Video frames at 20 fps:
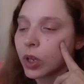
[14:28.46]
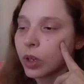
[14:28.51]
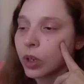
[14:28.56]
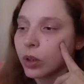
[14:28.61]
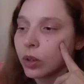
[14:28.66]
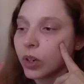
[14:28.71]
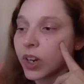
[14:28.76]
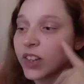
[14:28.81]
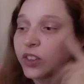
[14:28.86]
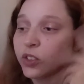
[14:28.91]

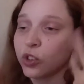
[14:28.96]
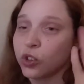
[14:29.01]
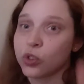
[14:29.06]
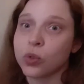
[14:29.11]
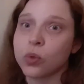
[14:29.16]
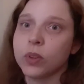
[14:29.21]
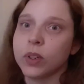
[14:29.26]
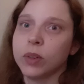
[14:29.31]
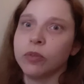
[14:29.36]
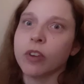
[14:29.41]
let's just call
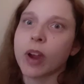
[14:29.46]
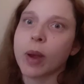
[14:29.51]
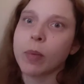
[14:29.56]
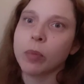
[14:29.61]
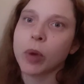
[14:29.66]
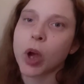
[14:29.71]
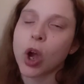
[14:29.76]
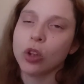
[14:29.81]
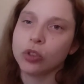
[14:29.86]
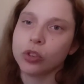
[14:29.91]
him
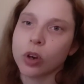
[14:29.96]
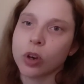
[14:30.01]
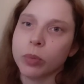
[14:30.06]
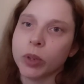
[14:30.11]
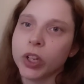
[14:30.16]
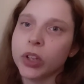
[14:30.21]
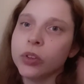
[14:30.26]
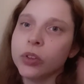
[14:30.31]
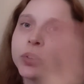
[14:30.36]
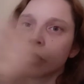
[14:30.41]
Grandpa
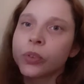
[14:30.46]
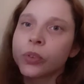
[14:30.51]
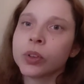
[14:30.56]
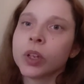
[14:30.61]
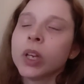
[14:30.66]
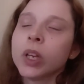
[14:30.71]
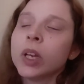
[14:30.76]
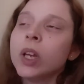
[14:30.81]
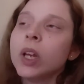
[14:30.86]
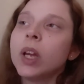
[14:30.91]
Thomas,
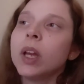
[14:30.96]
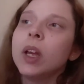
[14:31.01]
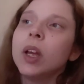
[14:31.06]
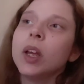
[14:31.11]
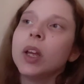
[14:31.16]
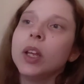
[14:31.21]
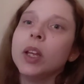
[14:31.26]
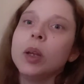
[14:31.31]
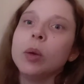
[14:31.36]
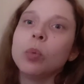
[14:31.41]

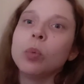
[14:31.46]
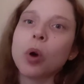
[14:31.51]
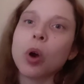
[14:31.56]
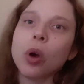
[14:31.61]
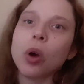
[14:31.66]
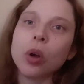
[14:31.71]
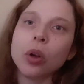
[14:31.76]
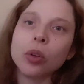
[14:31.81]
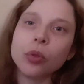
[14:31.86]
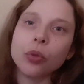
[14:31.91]
he
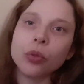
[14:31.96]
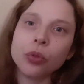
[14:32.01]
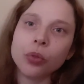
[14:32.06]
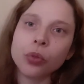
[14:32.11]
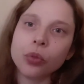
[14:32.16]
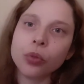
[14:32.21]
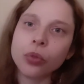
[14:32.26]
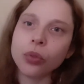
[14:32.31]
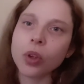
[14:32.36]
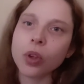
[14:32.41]

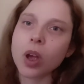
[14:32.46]
was